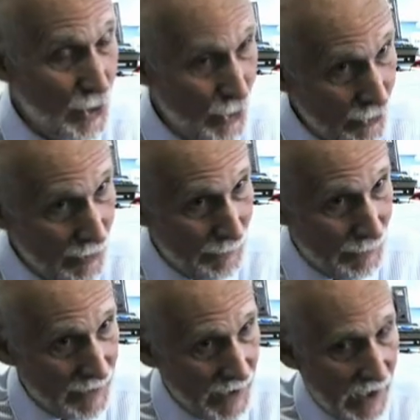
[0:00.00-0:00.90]
to Europe,
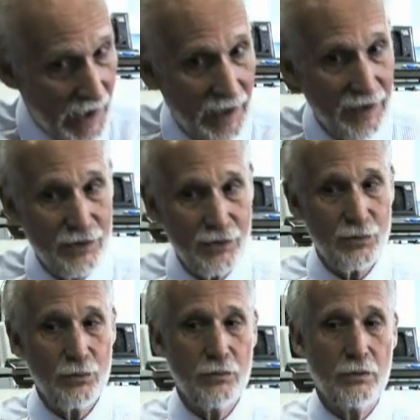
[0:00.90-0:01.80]

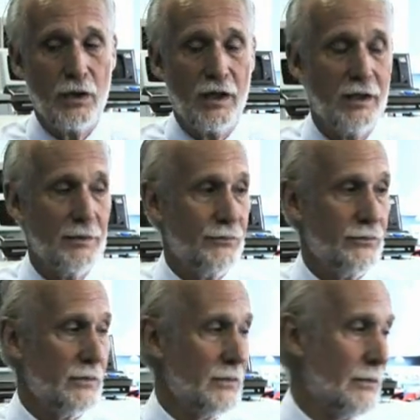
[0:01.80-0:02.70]

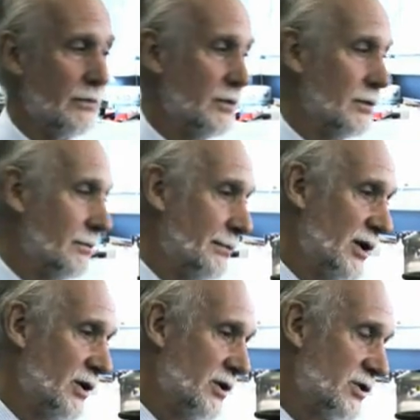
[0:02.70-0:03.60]
and
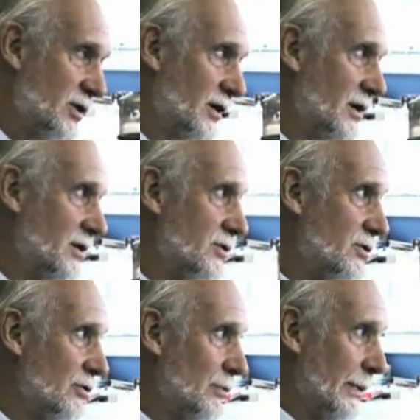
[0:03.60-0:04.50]
Peter Kirstein's
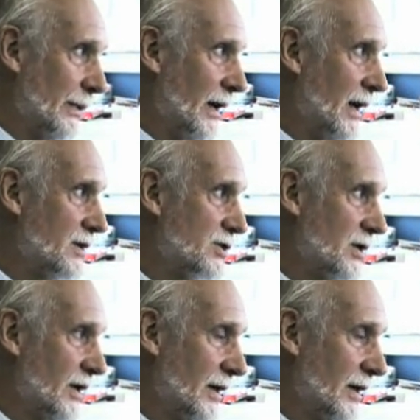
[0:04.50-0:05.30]
group at